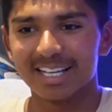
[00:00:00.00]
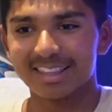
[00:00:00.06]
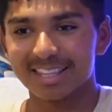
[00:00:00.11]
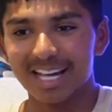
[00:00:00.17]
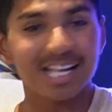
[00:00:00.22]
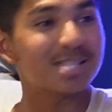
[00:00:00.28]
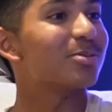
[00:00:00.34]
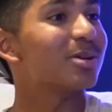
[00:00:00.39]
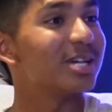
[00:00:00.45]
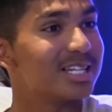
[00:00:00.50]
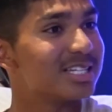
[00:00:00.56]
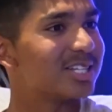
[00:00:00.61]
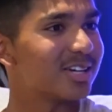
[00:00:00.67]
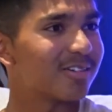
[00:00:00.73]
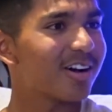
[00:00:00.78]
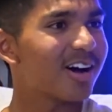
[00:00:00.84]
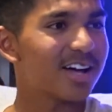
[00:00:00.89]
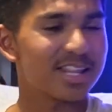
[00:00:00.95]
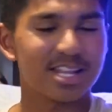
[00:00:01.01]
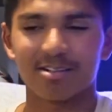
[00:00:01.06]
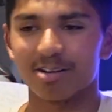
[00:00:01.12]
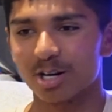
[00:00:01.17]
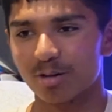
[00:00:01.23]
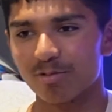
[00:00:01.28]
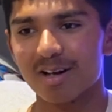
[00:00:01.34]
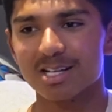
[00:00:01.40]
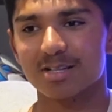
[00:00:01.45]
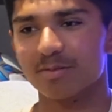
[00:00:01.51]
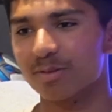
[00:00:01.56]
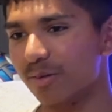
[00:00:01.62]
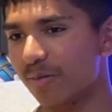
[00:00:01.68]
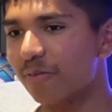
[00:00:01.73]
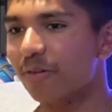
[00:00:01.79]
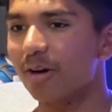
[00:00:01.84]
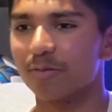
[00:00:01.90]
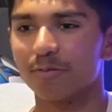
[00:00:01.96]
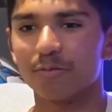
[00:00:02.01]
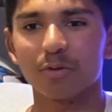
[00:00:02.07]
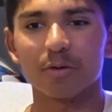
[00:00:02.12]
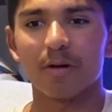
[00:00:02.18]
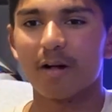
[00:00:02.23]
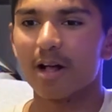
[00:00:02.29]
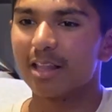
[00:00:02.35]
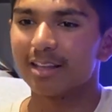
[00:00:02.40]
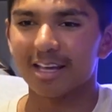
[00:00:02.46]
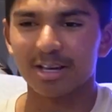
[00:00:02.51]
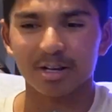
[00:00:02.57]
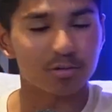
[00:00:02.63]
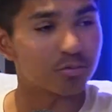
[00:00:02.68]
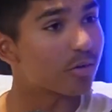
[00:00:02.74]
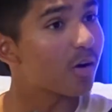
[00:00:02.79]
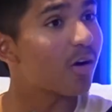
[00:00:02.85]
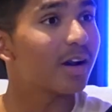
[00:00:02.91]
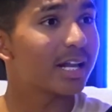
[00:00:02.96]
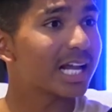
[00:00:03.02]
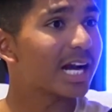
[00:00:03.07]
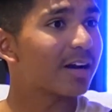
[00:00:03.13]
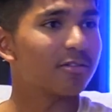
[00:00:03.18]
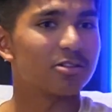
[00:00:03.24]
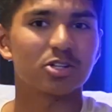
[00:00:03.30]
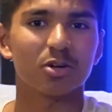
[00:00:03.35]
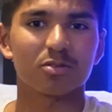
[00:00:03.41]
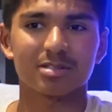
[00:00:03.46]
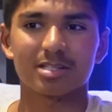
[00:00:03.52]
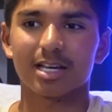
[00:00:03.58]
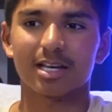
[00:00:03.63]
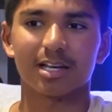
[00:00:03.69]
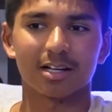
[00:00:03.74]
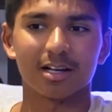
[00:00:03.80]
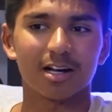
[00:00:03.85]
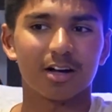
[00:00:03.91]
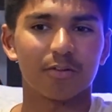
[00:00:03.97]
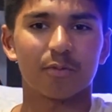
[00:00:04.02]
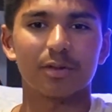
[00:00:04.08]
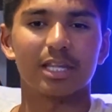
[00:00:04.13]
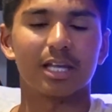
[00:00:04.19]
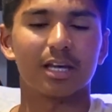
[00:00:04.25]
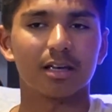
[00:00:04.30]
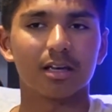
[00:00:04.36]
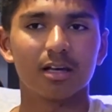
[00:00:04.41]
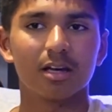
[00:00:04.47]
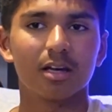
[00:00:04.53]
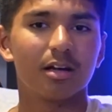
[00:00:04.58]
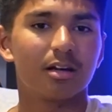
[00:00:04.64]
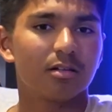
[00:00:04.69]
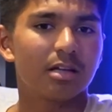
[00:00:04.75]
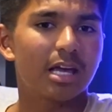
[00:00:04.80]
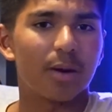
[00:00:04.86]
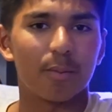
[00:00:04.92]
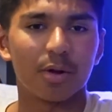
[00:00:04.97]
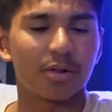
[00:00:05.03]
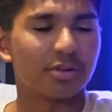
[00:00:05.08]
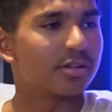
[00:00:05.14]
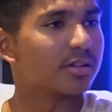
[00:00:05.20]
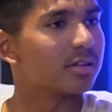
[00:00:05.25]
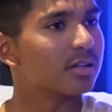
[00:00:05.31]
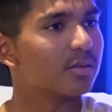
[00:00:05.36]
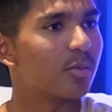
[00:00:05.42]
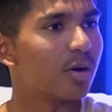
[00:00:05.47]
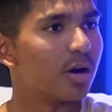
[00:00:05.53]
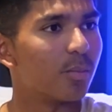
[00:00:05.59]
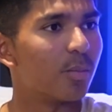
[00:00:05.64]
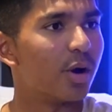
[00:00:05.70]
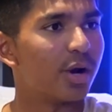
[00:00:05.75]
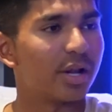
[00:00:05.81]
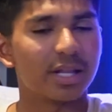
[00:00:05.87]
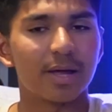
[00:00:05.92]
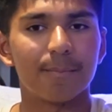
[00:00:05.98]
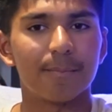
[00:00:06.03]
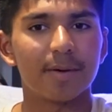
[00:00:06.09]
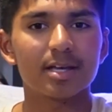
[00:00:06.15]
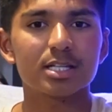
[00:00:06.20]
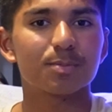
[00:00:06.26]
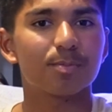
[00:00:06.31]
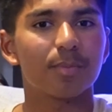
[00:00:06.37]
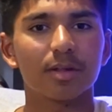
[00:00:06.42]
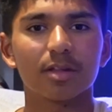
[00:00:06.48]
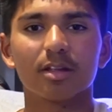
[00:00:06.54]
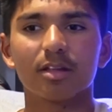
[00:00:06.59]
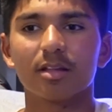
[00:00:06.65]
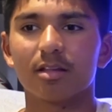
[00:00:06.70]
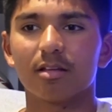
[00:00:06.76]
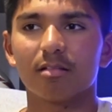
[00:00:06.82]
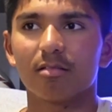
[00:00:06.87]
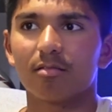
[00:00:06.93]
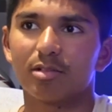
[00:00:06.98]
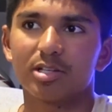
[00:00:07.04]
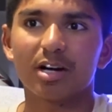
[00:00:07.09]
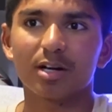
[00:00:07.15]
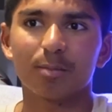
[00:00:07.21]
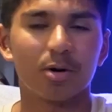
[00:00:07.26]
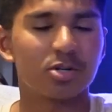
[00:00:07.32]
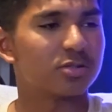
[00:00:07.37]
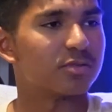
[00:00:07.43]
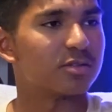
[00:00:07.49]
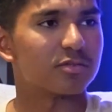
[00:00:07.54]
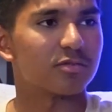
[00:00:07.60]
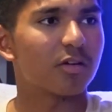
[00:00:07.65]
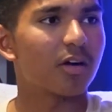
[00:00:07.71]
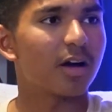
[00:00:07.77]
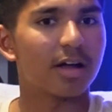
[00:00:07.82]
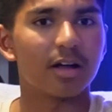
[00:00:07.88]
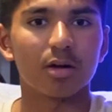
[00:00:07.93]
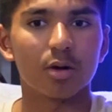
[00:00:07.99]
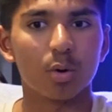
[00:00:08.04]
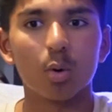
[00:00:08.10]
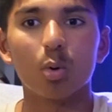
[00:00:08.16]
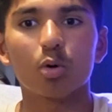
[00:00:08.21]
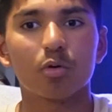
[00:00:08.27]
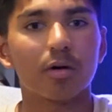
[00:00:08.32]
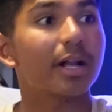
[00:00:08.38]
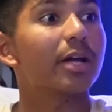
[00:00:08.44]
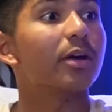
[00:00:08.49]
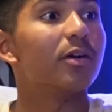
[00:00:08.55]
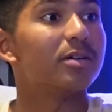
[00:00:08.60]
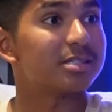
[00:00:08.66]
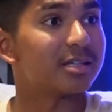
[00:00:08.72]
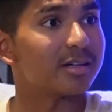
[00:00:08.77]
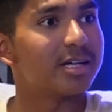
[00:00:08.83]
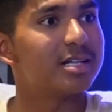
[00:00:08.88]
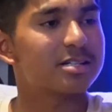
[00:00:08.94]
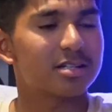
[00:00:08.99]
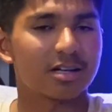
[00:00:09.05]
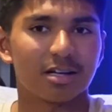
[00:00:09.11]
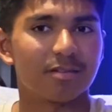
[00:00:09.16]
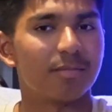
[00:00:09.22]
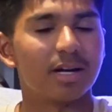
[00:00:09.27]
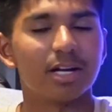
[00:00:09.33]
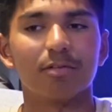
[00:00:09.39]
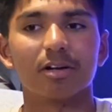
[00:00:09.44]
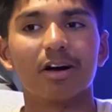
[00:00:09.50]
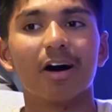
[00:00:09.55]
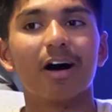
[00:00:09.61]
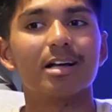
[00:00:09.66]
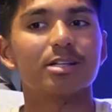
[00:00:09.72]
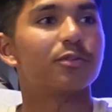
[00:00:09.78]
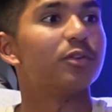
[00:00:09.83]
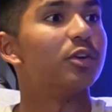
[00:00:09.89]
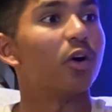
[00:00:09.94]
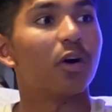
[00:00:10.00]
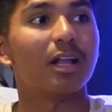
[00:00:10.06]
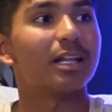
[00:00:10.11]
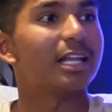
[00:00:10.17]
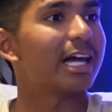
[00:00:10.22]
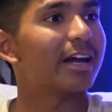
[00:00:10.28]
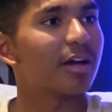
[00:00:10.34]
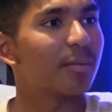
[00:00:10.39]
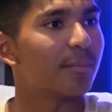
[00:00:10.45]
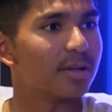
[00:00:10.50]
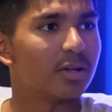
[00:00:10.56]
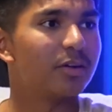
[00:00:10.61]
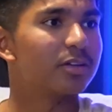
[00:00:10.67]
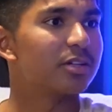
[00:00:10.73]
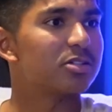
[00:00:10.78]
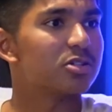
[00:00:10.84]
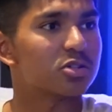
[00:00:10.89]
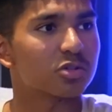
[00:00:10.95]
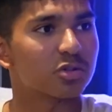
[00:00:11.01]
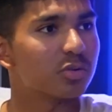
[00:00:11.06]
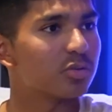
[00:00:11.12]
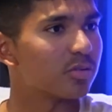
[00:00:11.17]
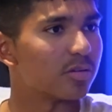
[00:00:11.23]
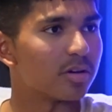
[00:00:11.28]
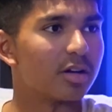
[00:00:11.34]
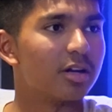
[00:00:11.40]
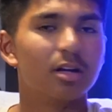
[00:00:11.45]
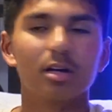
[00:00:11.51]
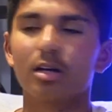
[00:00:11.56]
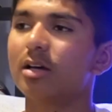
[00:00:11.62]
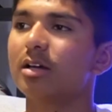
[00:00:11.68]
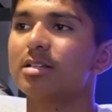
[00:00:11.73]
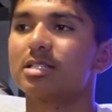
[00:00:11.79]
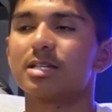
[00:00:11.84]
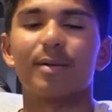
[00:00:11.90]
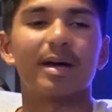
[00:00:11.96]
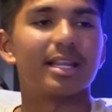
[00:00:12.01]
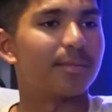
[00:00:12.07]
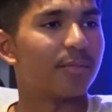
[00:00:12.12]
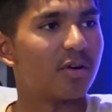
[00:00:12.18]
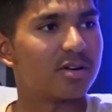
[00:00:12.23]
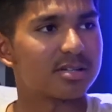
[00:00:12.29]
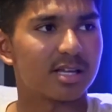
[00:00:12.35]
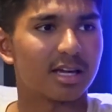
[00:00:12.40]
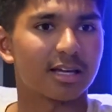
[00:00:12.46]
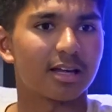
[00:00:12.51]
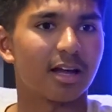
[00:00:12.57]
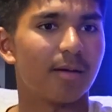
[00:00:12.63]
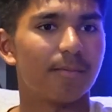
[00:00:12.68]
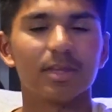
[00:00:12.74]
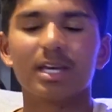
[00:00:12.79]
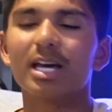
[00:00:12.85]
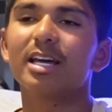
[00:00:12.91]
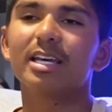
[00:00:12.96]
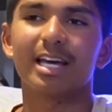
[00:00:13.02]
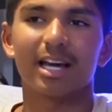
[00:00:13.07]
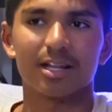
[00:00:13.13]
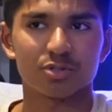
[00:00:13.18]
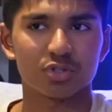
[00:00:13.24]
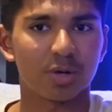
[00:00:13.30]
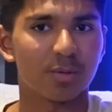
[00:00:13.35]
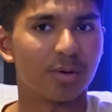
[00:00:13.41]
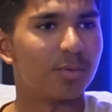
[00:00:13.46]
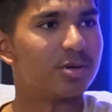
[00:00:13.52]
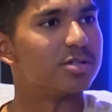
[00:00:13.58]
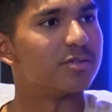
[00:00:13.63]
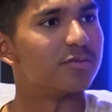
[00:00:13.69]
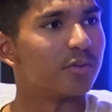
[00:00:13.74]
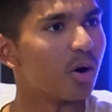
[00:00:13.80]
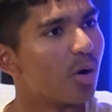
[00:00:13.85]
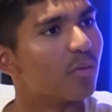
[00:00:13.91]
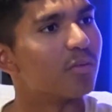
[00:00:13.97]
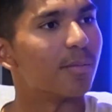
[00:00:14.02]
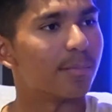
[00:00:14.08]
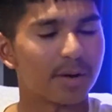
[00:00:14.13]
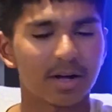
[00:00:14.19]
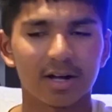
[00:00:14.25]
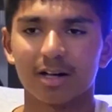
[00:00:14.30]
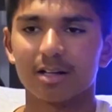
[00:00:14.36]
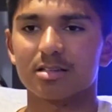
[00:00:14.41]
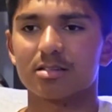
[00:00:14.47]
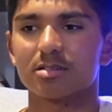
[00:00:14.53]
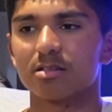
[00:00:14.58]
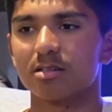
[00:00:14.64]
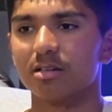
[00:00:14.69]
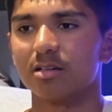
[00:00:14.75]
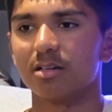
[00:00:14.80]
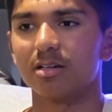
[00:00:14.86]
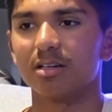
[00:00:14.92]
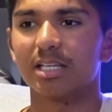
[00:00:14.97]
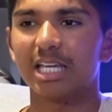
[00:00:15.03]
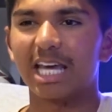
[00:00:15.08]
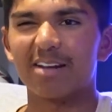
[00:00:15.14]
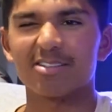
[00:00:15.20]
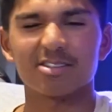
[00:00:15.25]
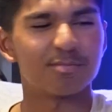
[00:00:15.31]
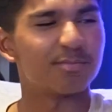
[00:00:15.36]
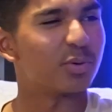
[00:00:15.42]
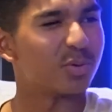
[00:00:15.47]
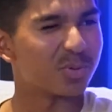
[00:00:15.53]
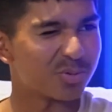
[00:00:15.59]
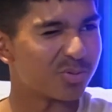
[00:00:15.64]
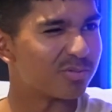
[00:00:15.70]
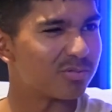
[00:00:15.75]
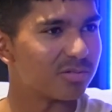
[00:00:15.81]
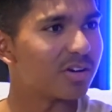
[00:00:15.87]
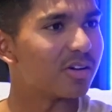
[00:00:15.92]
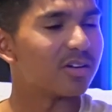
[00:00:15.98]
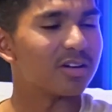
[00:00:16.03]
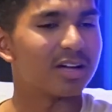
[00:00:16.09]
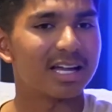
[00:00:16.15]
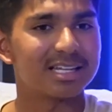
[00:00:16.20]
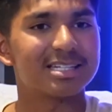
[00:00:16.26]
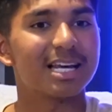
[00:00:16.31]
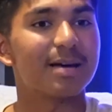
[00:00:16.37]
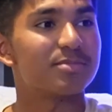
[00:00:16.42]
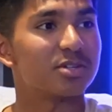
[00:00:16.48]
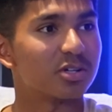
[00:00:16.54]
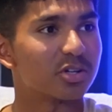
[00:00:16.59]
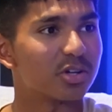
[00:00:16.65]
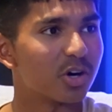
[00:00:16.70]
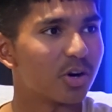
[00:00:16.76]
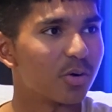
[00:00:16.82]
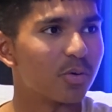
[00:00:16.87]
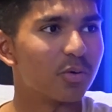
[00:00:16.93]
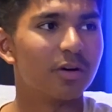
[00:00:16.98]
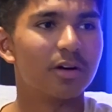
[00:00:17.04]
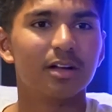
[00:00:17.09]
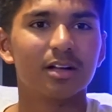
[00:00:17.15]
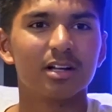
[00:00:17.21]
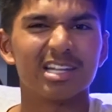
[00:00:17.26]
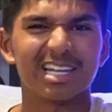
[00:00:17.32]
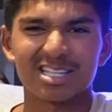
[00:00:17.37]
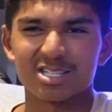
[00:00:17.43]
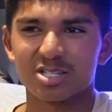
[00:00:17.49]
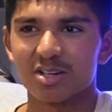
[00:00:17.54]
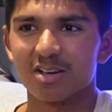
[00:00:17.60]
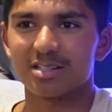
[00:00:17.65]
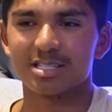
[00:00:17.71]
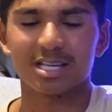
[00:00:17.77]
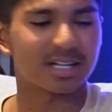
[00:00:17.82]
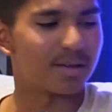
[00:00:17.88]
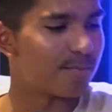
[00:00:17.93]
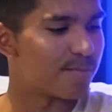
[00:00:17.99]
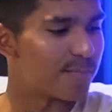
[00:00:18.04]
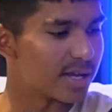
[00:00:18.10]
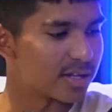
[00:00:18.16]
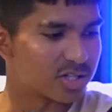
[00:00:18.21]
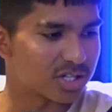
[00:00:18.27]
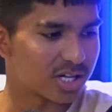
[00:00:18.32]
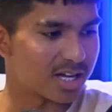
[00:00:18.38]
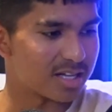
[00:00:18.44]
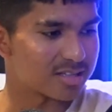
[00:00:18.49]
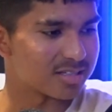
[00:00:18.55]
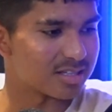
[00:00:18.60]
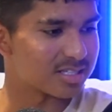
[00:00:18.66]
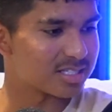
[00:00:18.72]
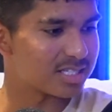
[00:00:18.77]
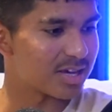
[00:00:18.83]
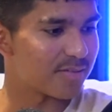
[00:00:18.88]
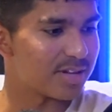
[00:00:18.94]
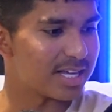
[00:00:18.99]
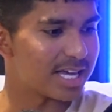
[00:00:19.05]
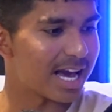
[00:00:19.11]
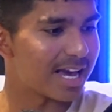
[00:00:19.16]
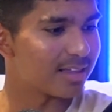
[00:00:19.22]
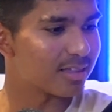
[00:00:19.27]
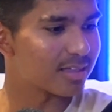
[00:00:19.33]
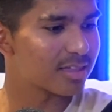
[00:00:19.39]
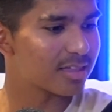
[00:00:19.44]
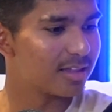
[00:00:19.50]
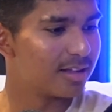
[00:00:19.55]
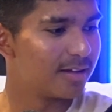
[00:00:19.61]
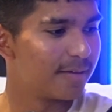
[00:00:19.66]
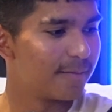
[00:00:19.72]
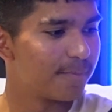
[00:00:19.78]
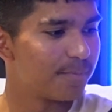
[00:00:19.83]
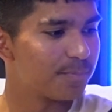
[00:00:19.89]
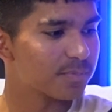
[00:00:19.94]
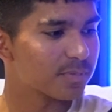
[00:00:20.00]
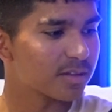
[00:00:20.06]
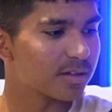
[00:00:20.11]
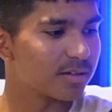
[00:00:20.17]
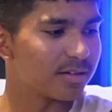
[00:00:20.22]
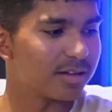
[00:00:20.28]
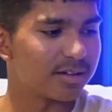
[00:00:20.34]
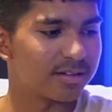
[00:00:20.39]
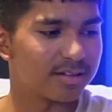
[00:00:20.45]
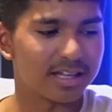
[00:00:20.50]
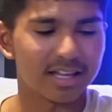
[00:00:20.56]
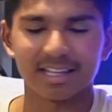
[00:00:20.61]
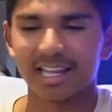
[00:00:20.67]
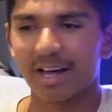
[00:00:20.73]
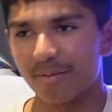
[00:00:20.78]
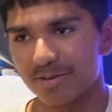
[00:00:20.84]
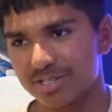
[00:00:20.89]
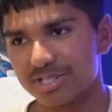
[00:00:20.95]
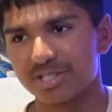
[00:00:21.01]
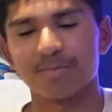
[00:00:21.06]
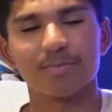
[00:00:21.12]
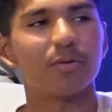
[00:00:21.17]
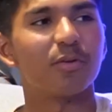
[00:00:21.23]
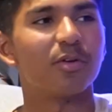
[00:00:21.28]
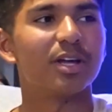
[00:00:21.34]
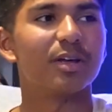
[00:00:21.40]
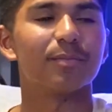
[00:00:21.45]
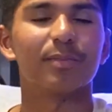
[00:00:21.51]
That's what Inter are. They're aggressive on the front foot. They're grinding out results second half when they weren't at their best, but Thiago Motta was right. All credit goes to Inter in many regards for not allowing Bologna to score and to make the most of that game. Yeah, Jan Sommer was involved at parts. He had some poor, attempts at goal. I think Xerxes had a big chance in the 78th. That was disappointing.